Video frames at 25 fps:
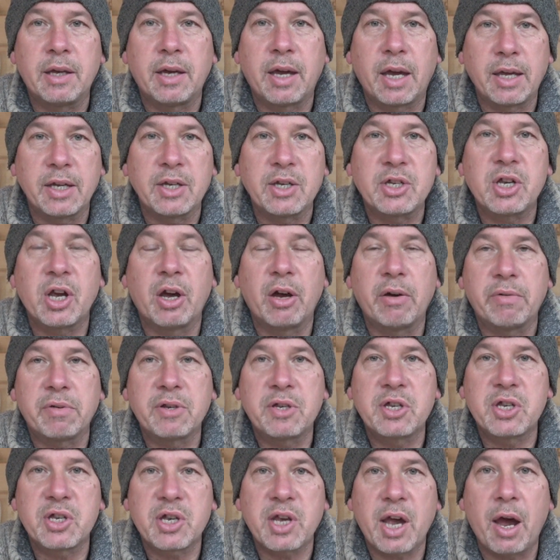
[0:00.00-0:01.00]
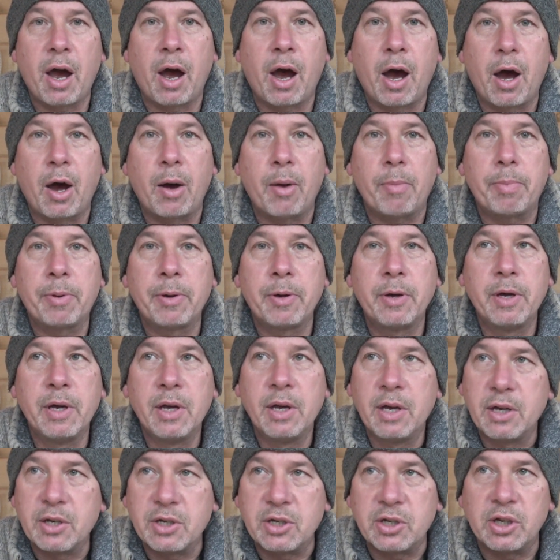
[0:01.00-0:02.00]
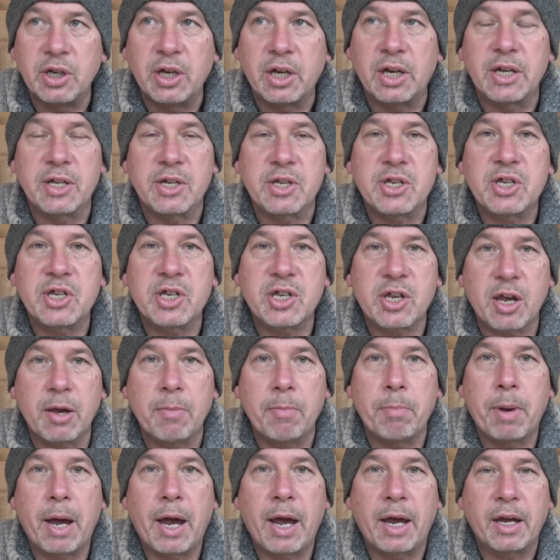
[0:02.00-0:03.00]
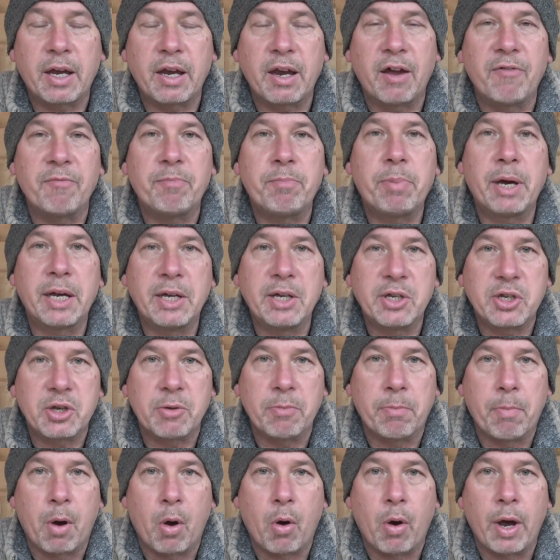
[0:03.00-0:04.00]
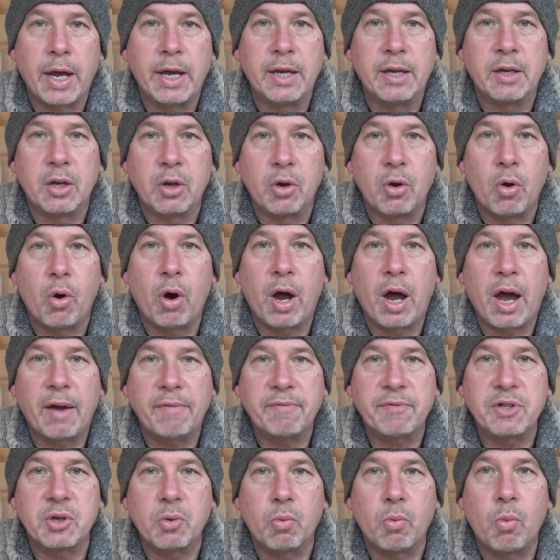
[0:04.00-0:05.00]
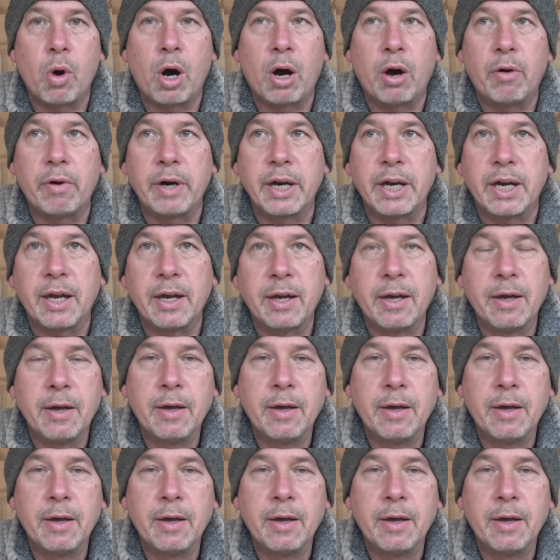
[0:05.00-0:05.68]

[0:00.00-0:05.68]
get yourself set up so you can sit back and have peace of mind and not have to worry.